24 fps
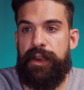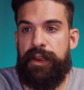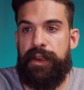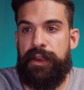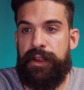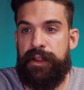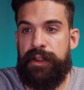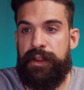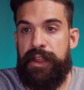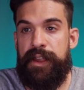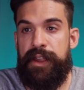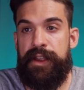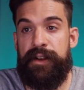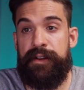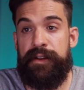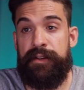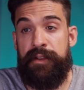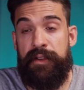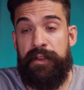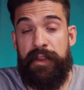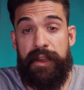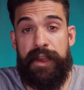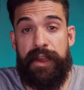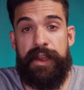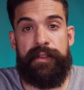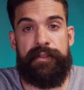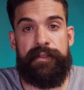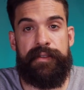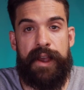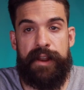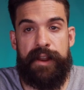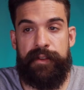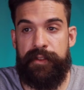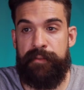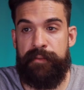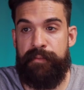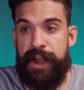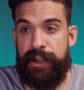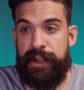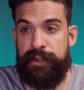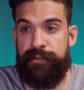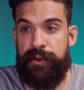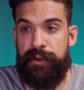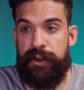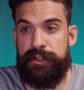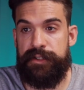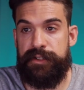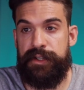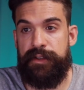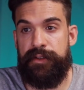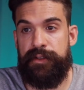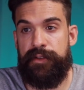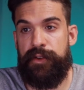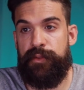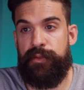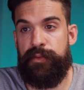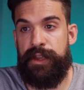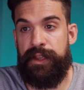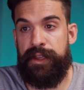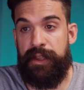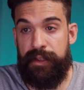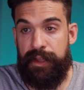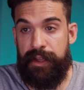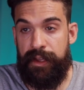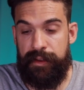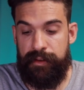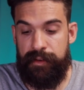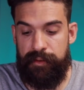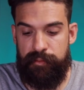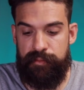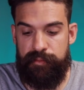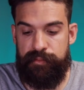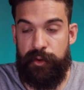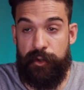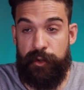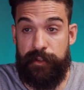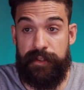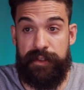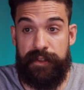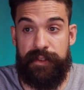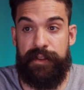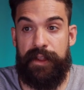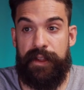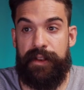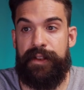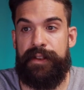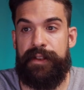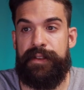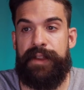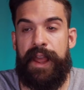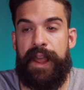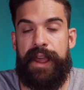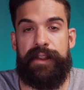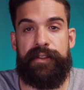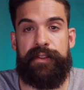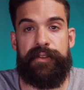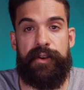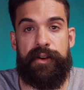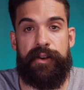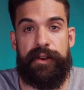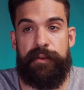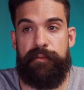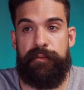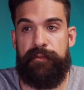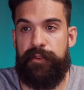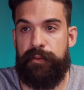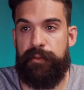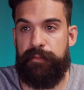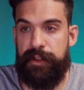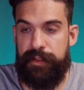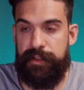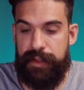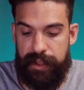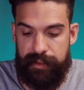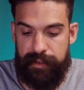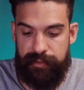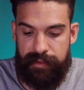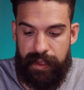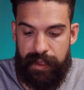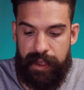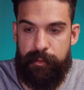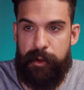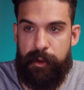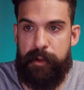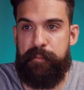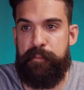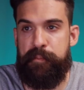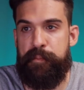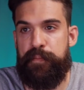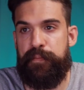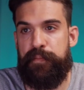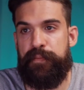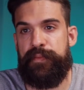And here inside of the max function, we can put the date column from the date table.